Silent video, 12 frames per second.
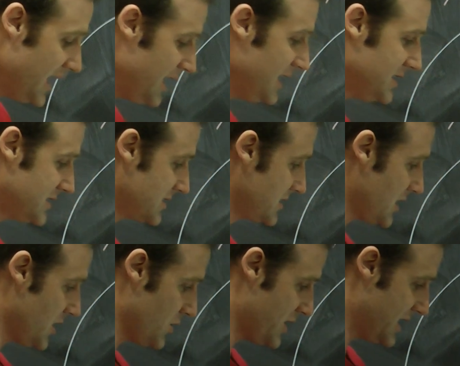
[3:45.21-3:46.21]
it's
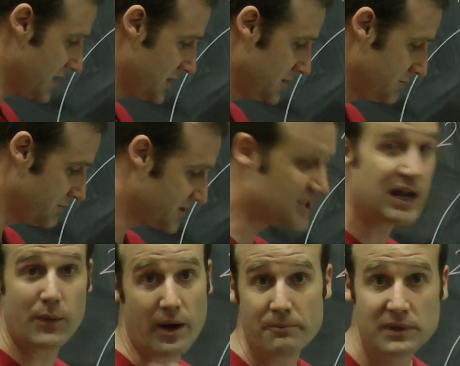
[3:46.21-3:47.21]
going
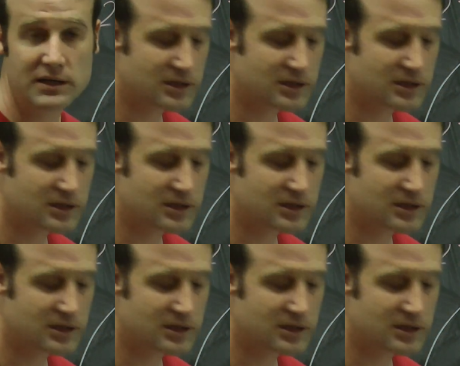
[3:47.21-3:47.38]
slower.